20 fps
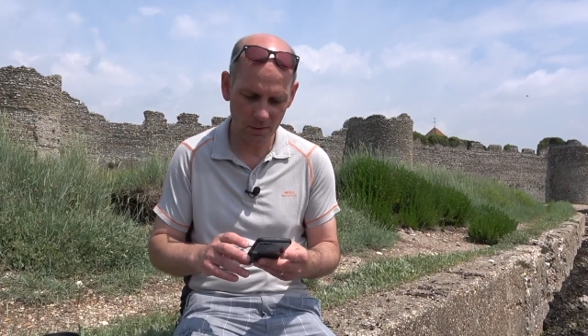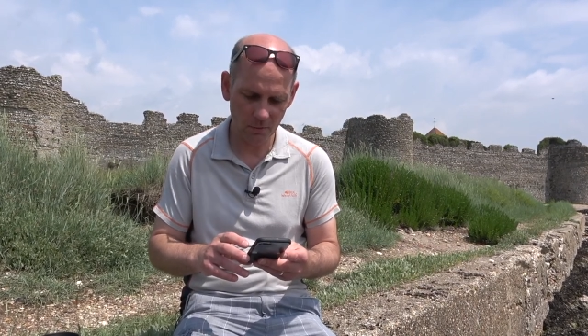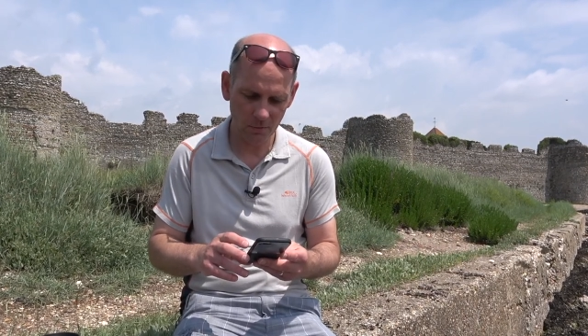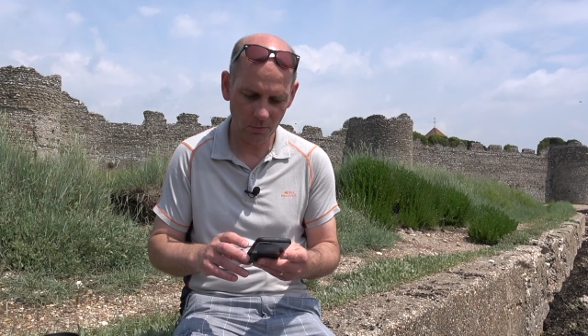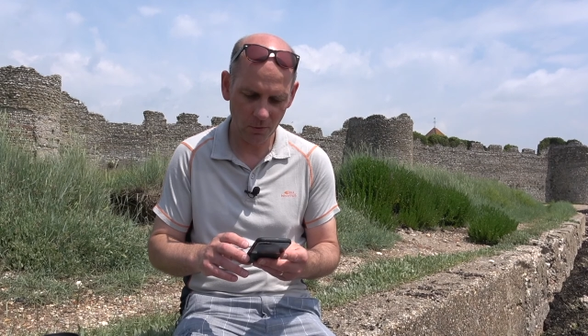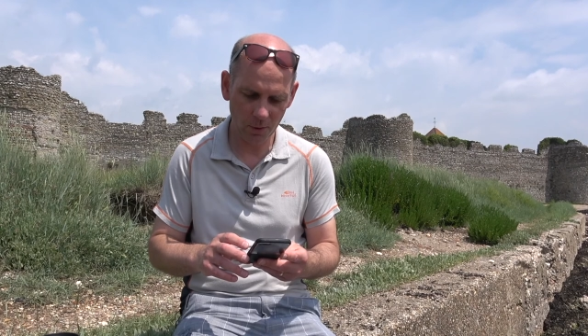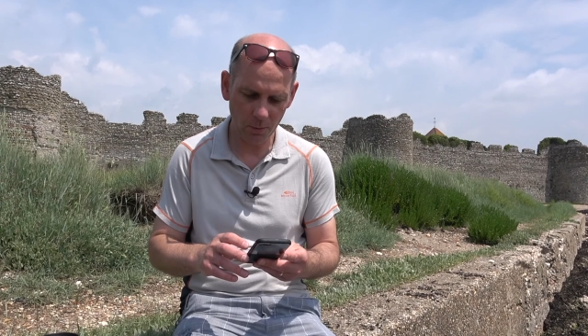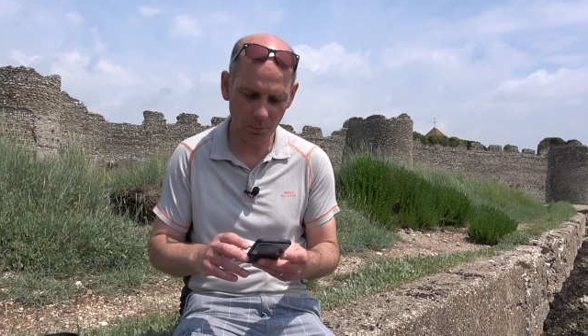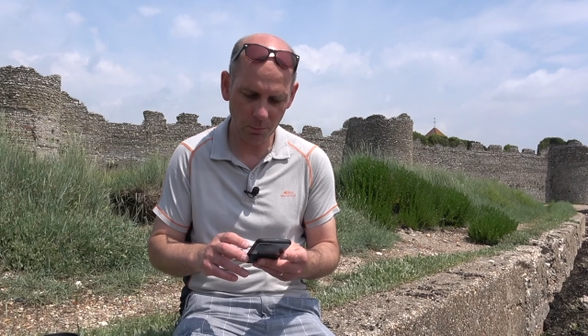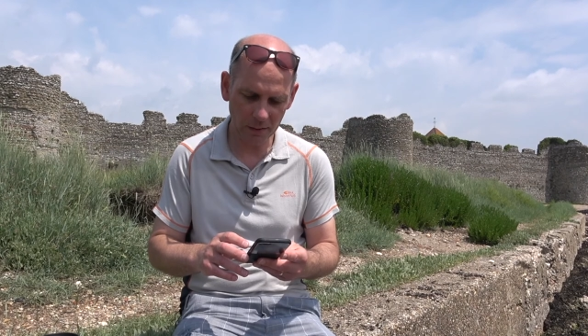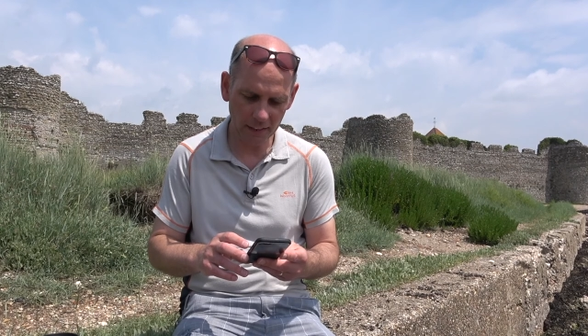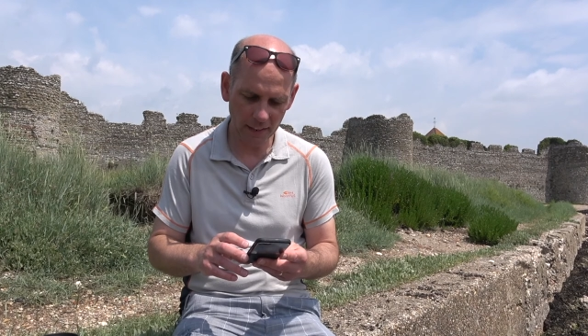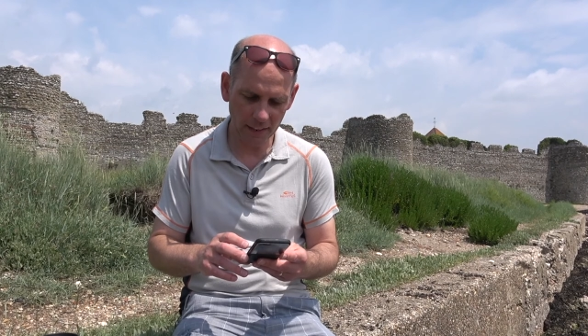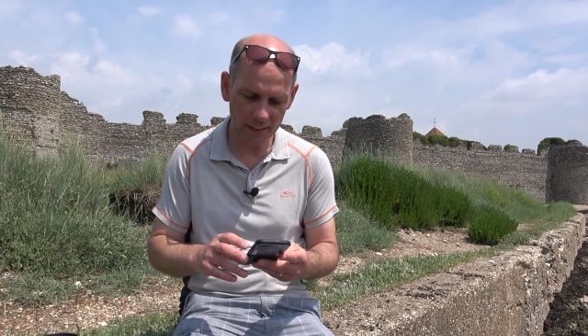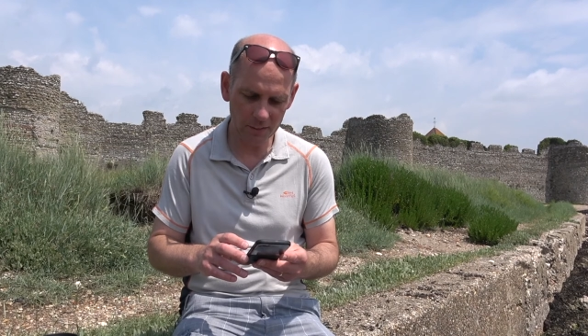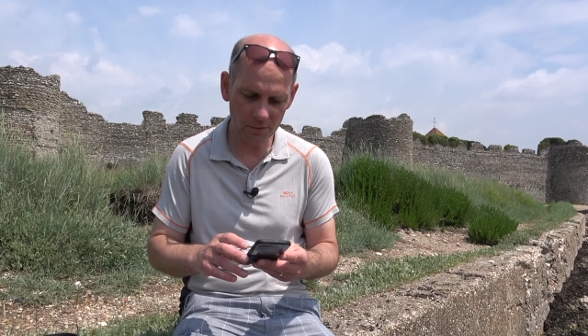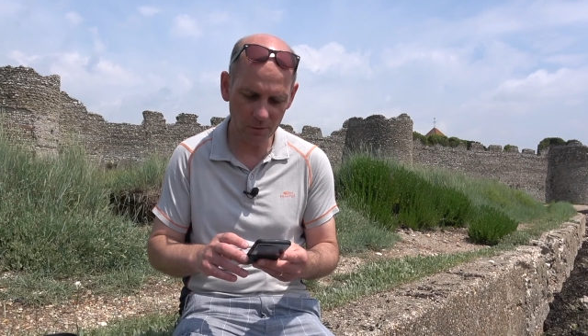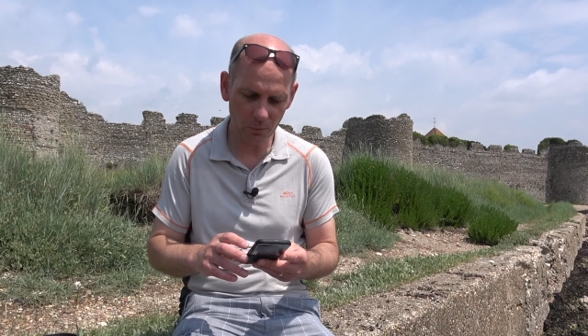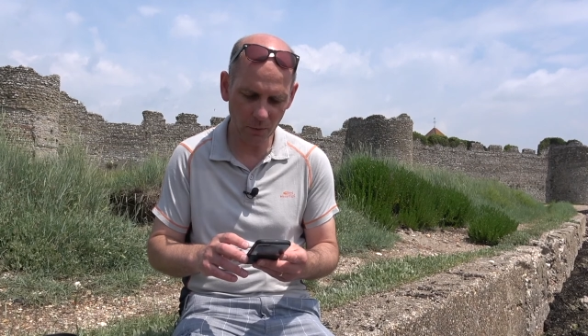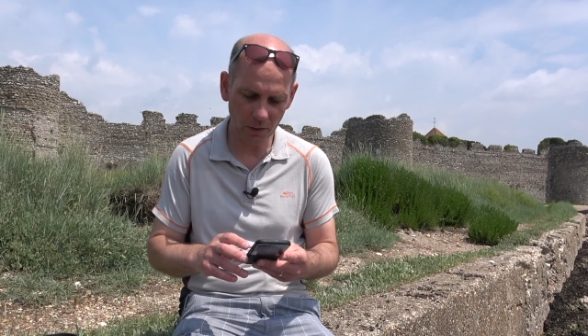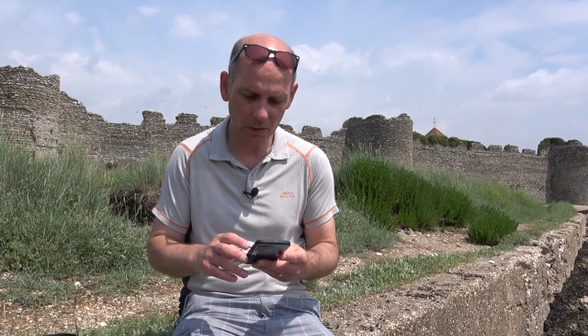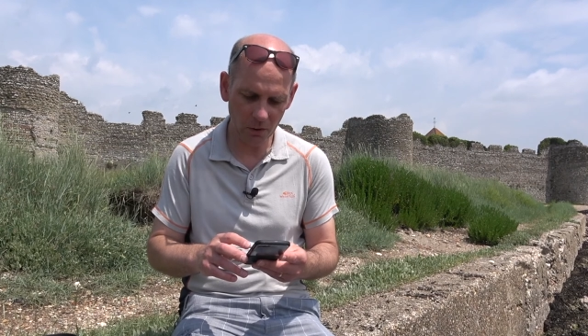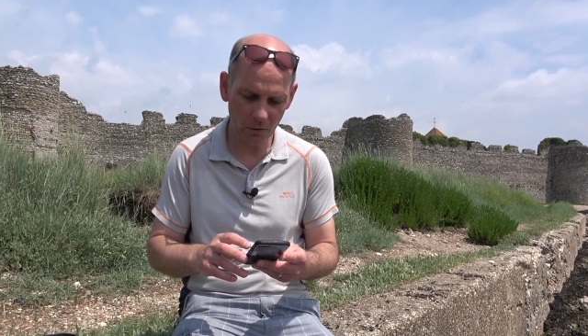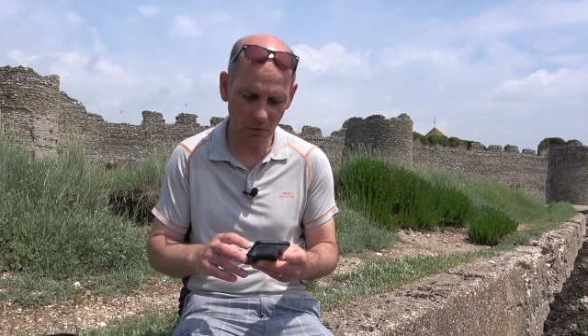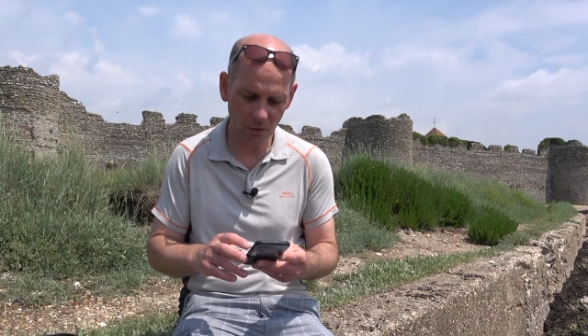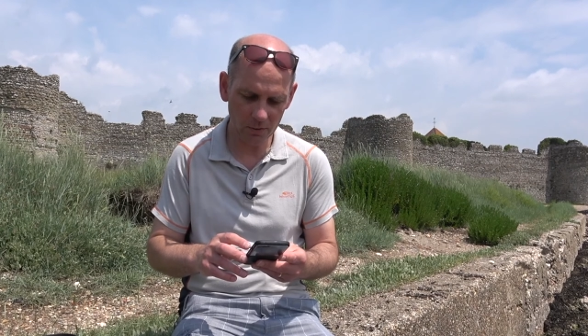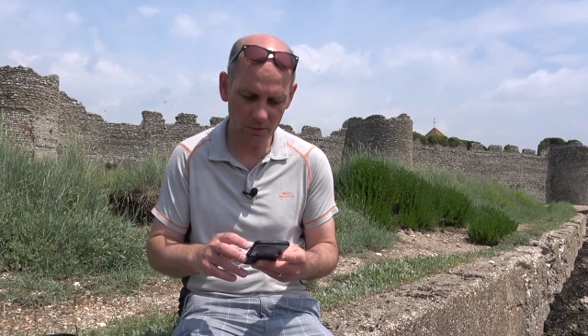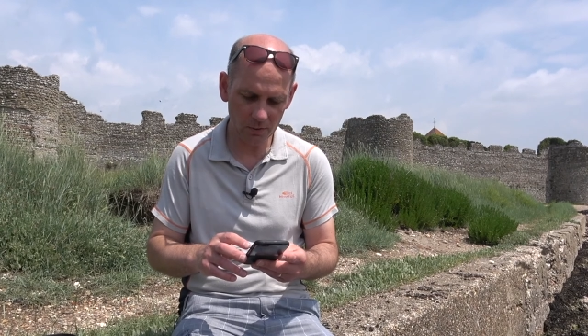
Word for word: for the place where you are